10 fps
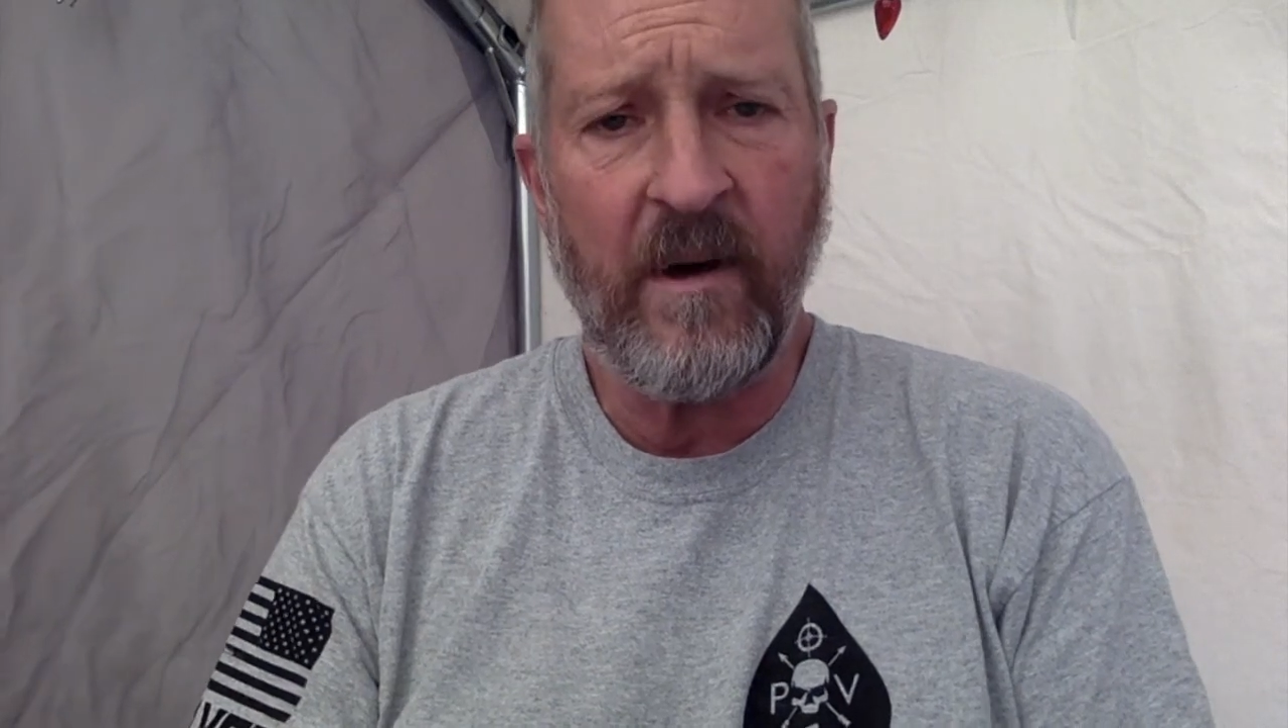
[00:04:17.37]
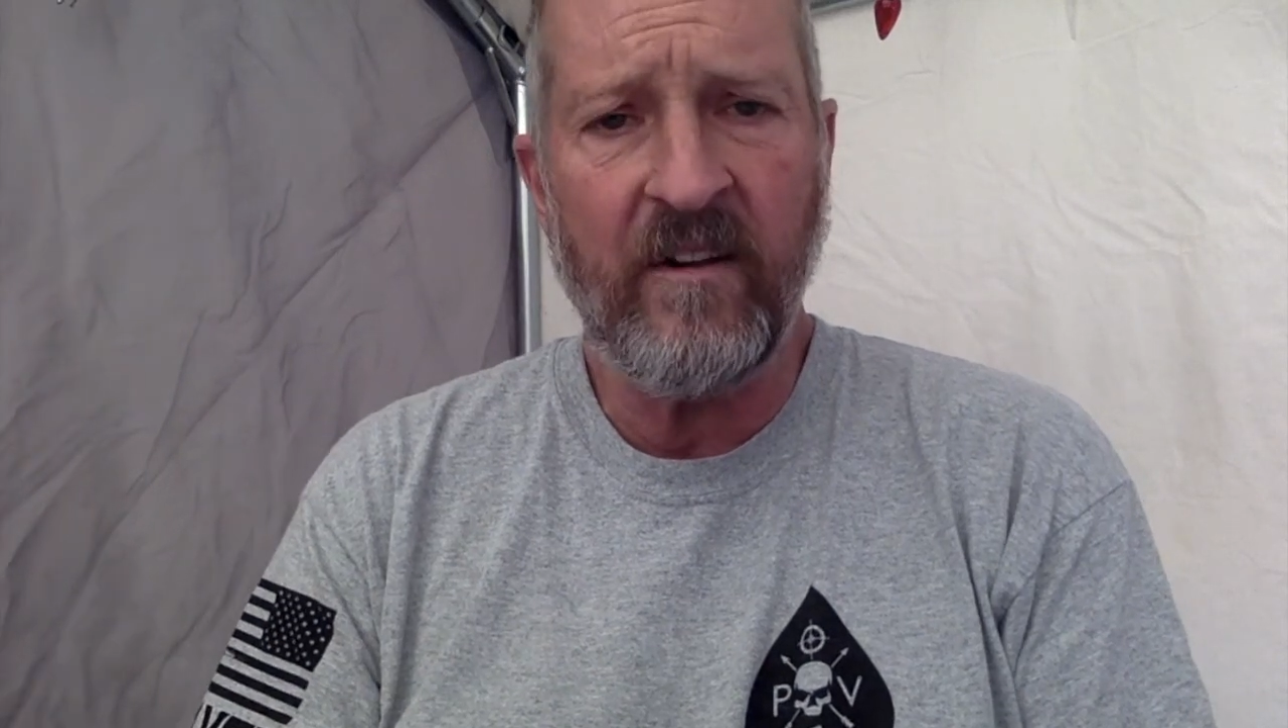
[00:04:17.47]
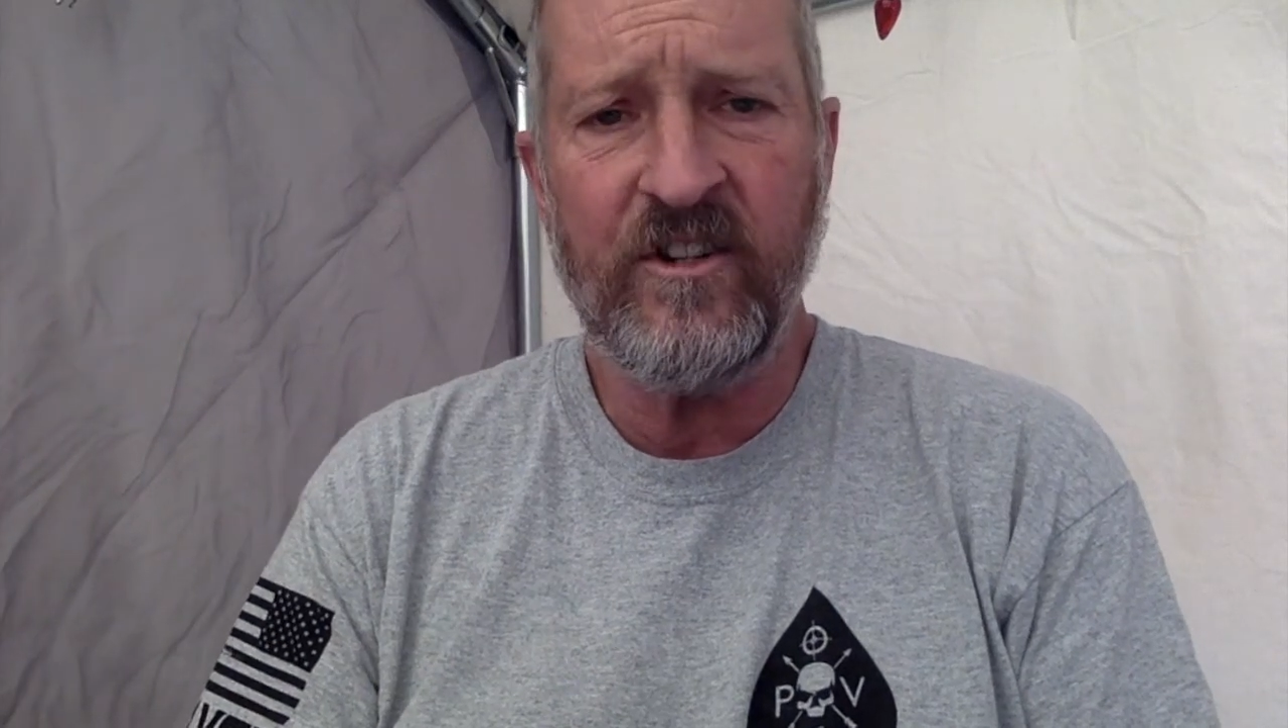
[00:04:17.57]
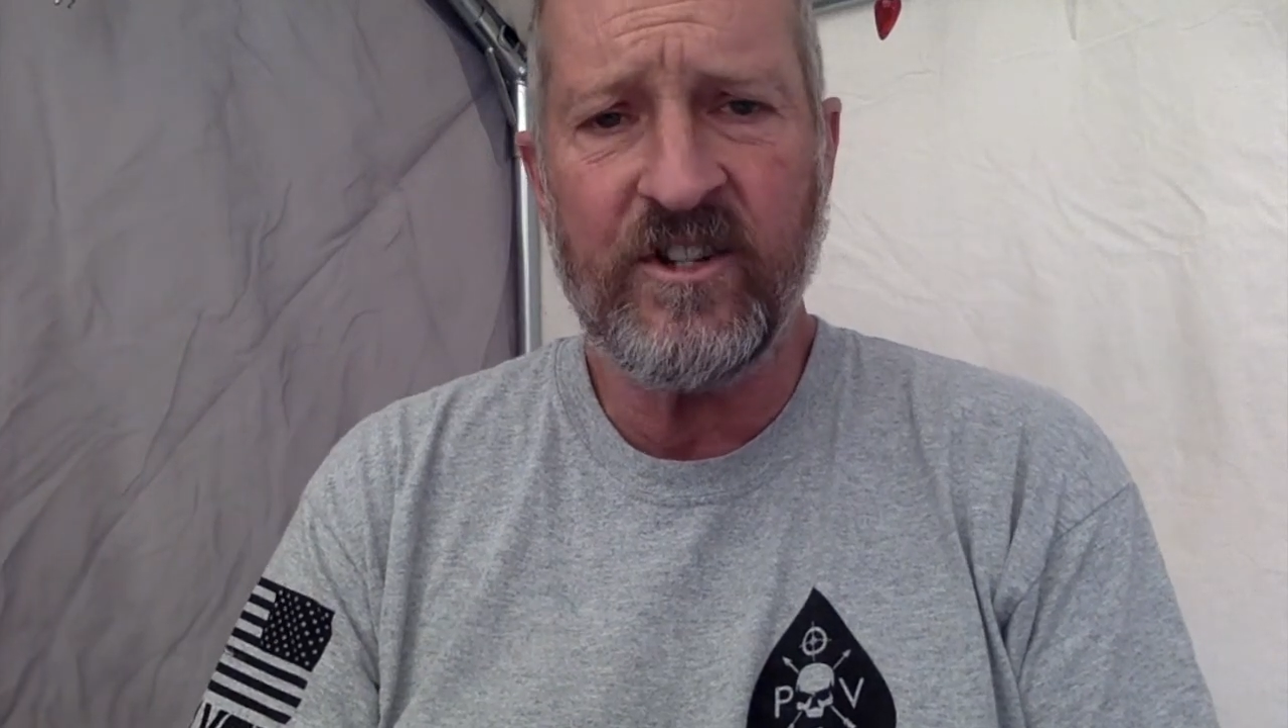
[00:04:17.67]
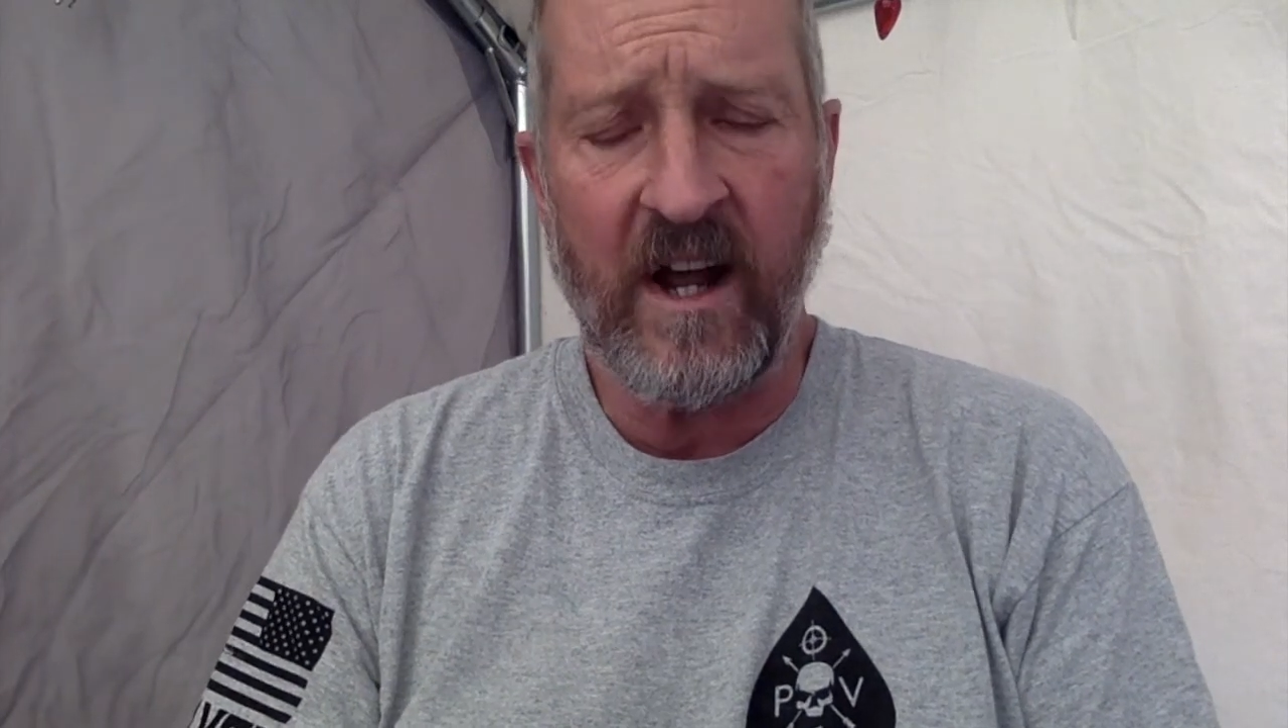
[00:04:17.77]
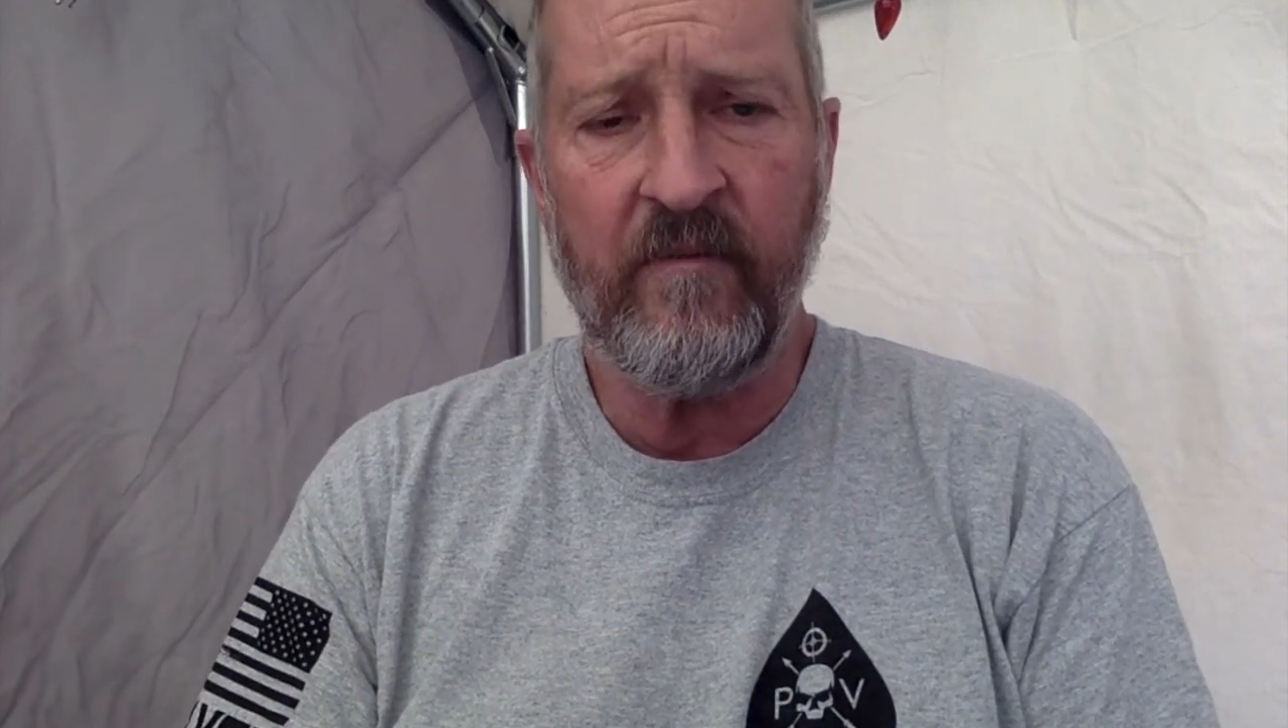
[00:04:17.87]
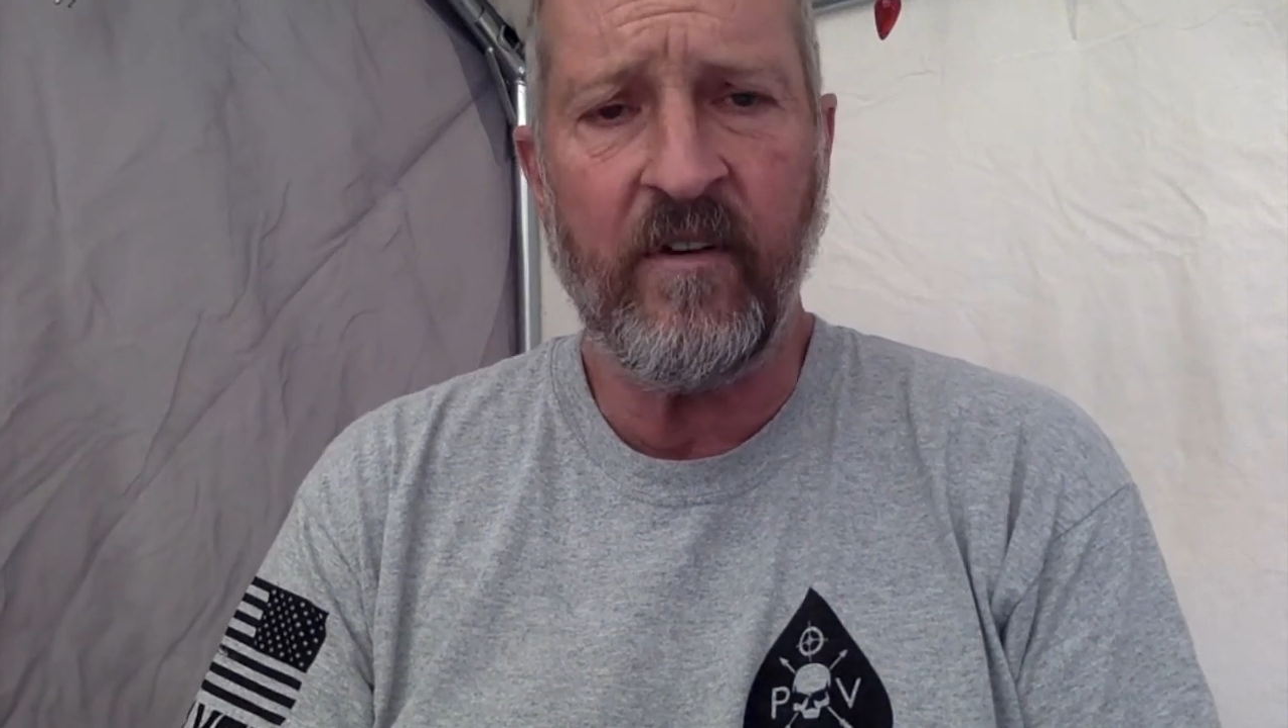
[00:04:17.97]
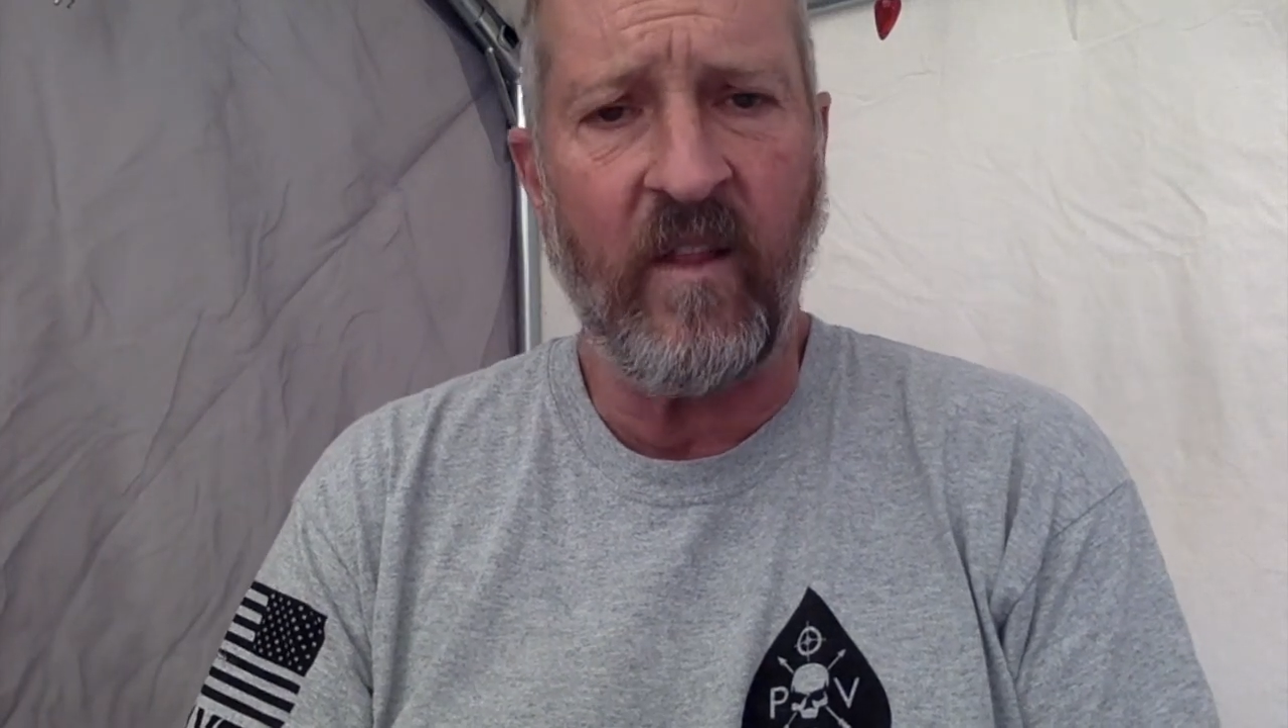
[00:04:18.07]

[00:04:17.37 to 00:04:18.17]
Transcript: out each time for